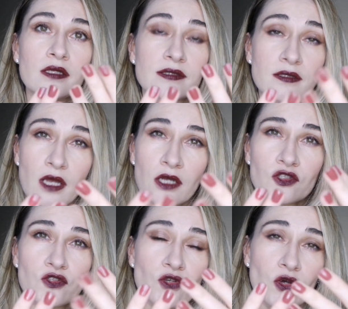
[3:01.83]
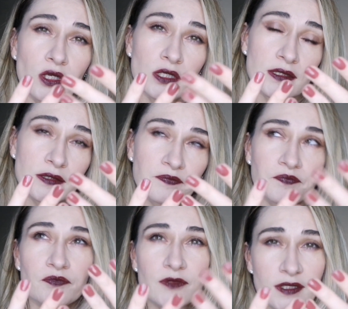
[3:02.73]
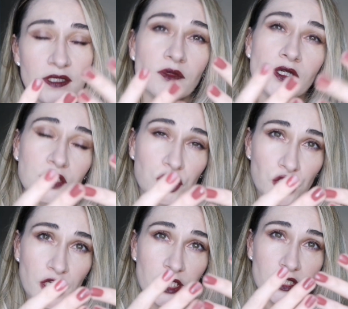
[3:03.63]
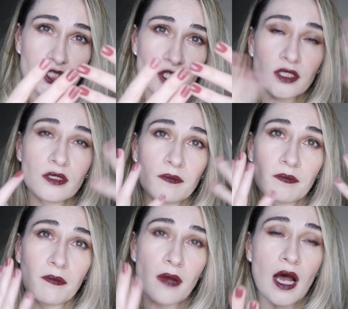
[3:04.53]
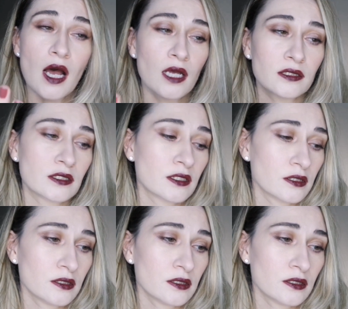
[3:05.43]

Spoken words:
it's not. So it's similar shade, but